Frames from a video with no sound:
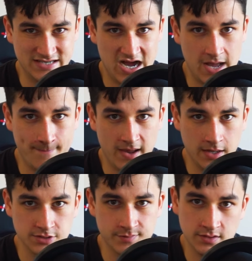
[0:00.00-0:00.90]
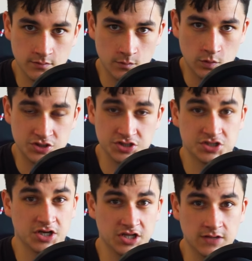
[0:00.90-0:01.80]
time management, which is
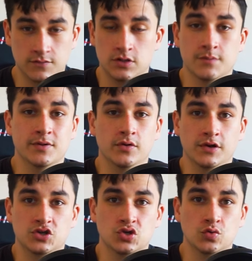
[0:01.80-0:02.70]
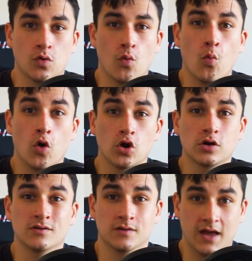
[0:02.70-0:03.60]
going to give you the ability to
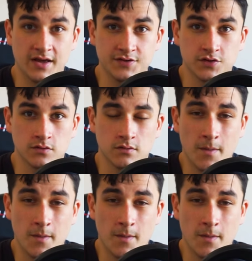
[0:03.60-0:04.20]
work less,